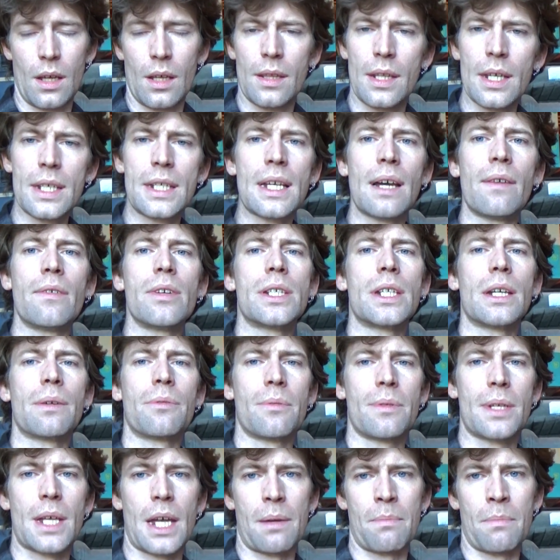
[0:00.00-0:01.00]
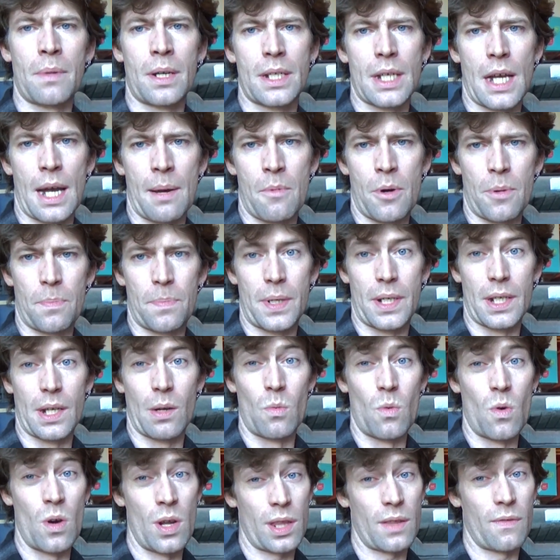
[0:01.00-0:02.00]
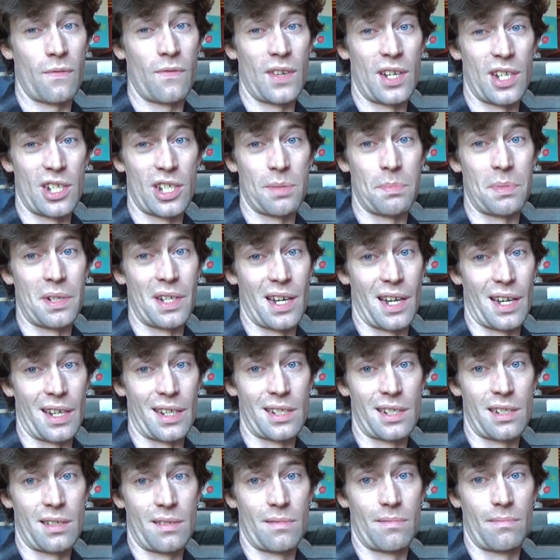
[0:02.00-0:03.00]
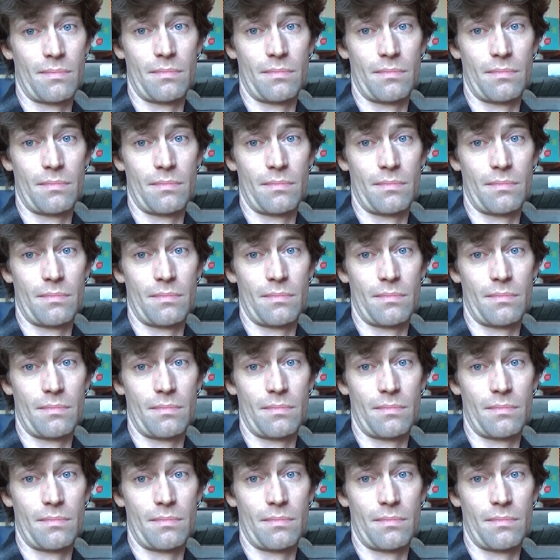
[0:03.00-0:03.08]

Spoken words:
This obviously I'm going to be taking my time with because I want the finish to be nice.